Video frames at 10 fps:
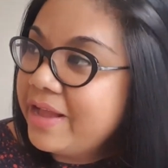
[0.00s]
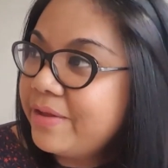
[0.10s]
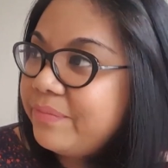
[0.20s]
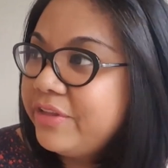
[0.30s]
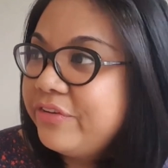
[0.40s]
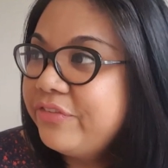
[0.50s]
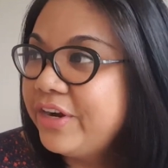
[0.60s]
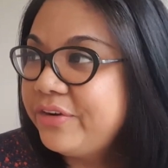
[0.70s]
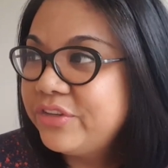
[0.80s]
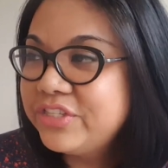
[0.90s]
their
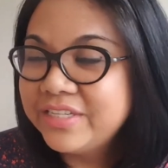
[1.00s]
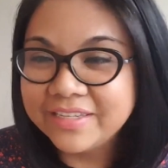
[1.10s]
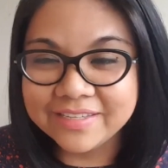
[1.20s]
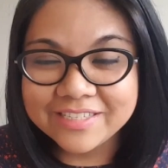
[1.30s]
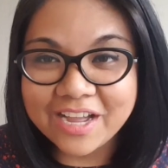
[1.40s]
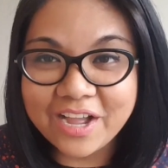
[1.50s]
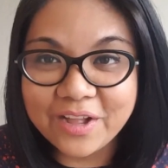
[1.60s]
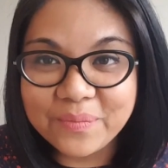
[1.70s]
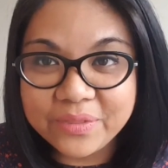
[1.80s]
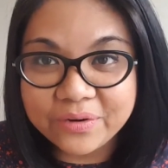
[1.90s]
fragrances,
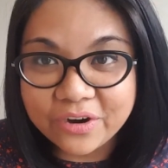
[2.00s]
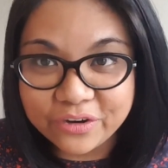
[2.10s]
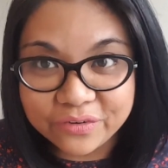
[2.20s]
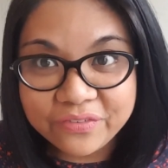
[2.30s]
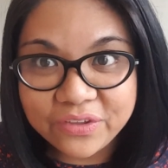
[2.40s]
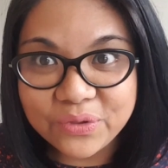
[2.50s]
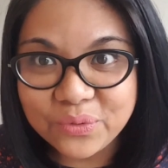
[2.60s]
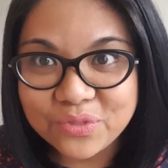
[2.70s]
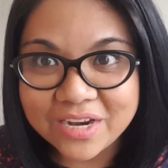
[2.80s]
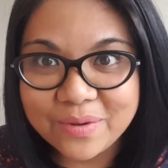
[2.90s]
there are a
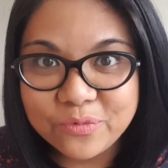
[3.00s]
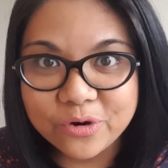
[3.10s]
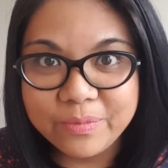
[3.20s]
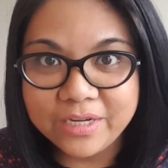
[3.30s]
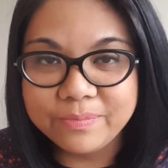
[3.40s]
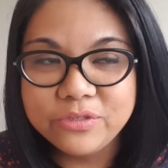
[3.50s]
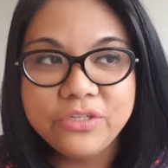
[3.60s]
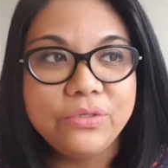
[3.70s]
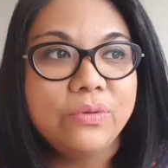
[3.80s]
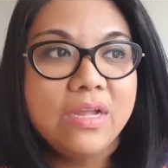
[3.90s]
few that I'm warming up
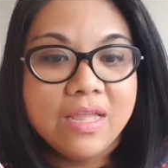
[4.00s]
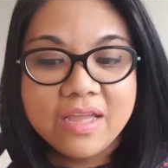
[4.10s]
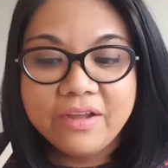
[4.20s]
to.